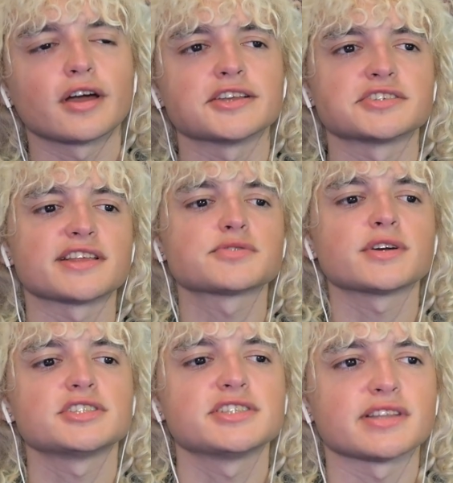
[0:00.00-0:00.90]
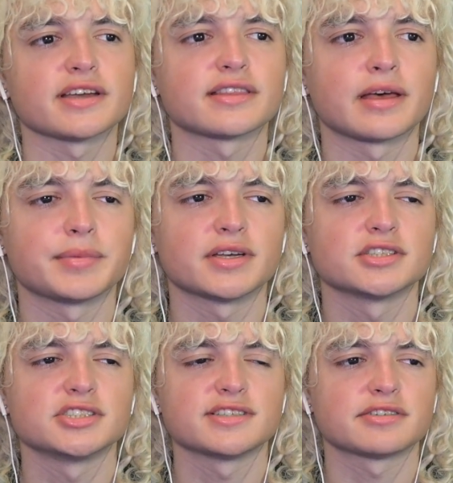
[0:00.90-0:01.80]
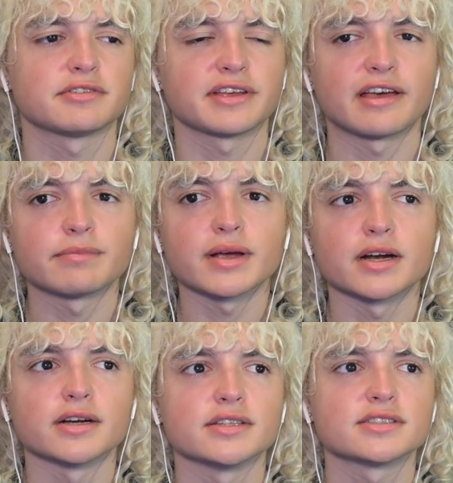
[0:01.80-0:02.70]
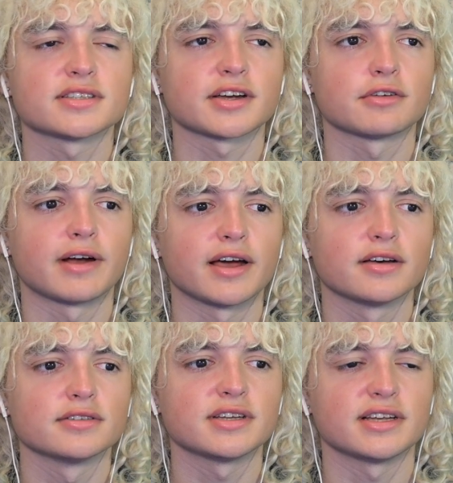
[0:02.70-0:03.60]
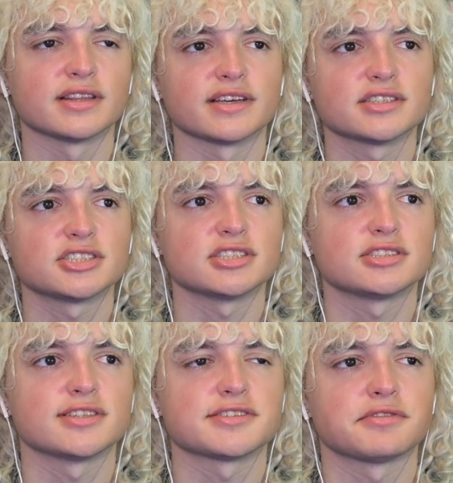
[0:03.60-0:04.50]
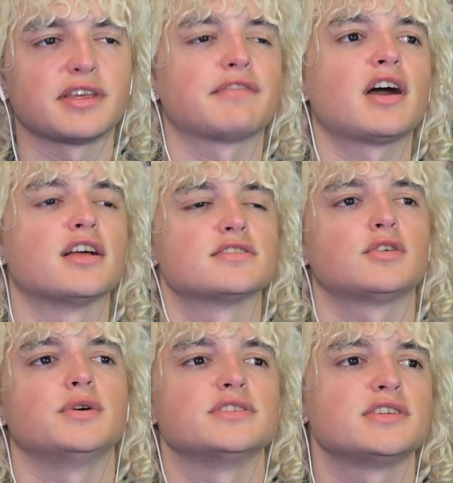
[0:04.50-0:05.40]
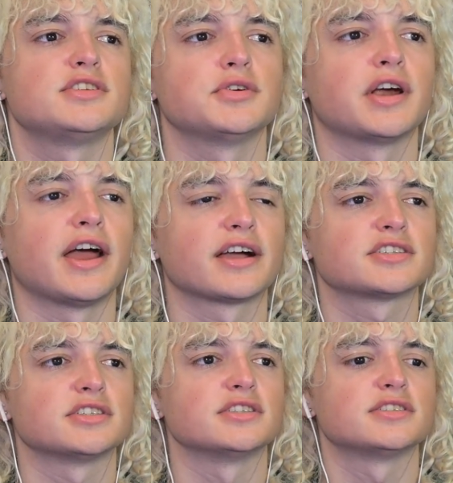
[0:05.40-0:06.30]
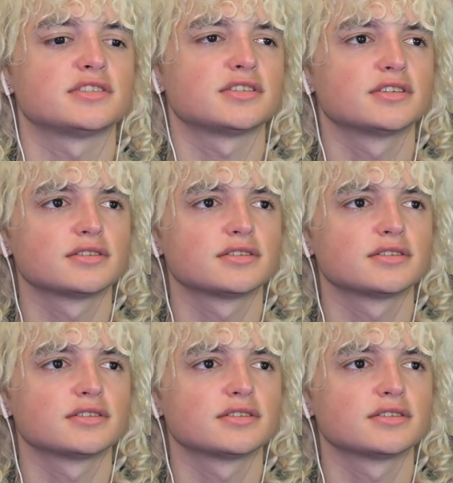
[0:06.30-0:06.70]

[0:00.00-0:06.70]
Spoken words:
Okay, so that's why she's like that, because she doesn't really have parents, like, around, and, like, she doesn't really have consequences to her actions.